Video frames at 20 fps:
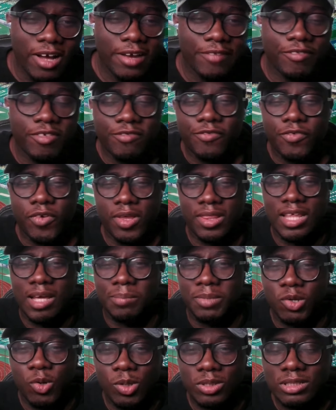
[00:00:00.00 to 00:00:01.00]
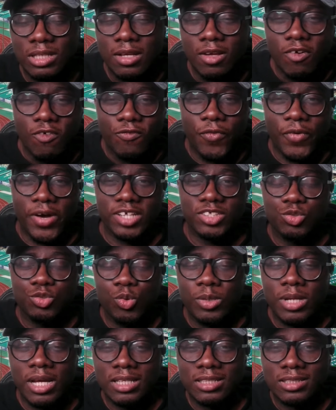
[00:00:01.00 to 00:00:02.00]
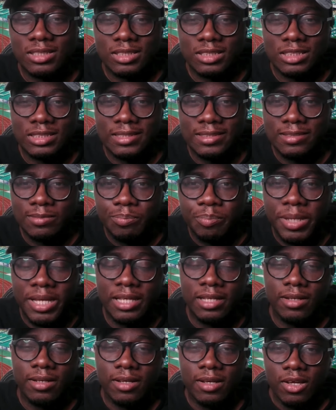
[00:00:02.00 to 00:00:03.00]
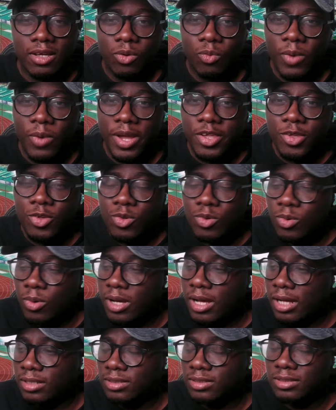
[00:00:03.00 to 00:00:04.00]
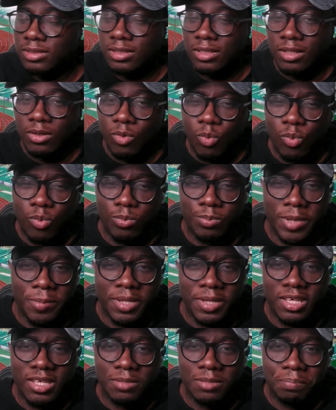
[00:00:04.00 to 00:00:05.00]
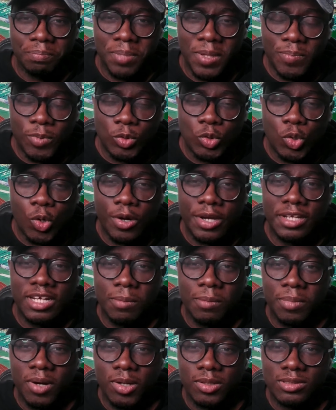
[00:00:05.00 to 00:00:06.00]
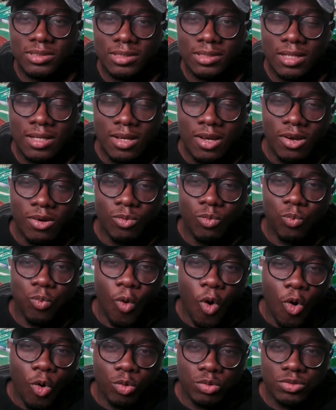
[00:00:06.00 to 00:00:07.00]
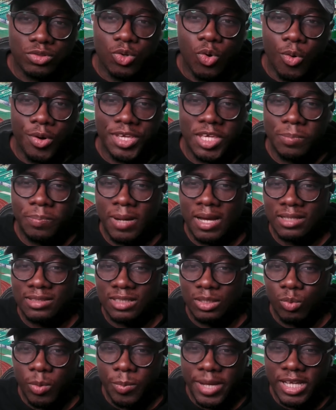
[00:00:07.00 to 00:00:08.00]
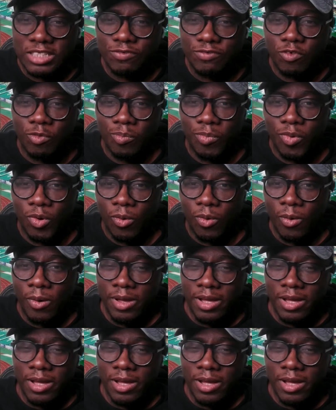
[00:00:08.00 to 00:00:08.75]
even further because for as good as she's been, when you look at maybe people talking about world goalkeepers in women's football,